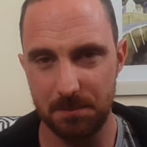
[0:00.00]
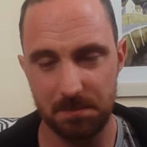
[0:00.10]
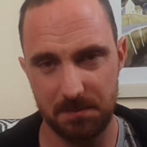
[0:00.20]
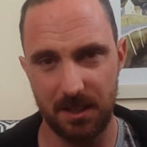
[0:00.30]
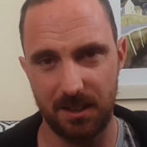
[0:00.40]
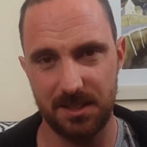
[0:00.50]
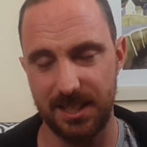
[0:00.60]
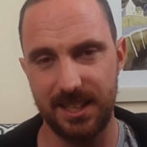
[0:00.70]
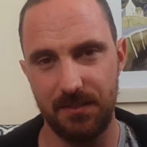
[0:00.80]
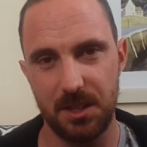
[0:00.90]
I
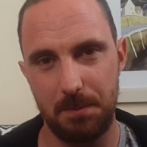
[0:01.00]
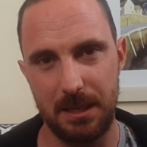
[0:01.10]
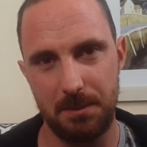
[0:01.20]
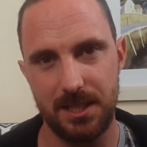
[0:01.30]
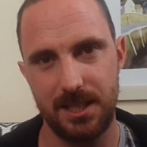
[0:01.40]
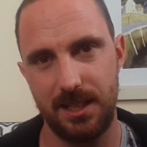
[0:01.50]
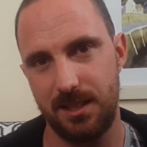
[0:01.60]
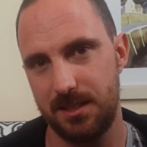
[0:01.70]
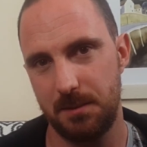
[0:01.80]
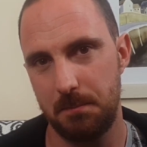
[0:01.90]
say giving the
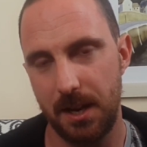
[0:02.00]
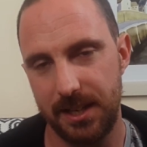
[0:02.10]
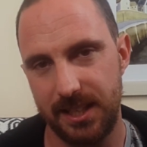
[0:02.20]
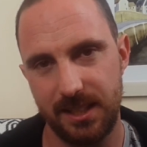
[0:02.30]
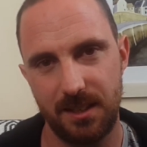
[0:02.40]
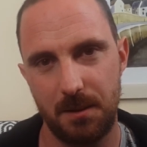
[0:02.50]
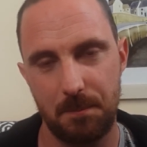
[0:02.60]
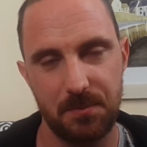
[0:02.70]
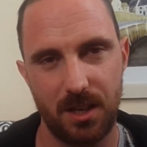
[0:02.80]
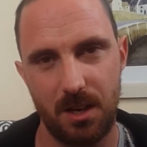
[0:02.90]
BBC some money,
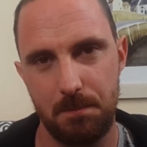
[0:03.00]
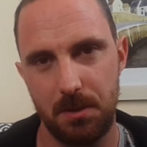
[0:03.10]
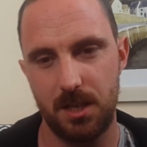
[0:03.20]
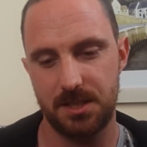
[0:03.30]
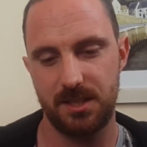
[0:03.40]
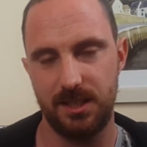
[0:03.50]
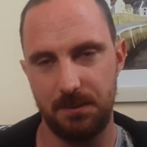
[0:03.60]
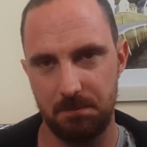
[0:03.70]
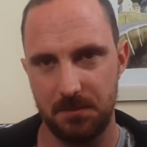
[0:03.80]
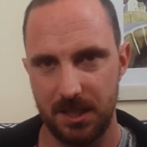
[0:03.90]
I
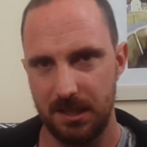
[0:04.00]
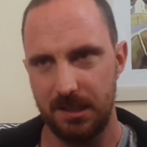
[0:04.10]
personally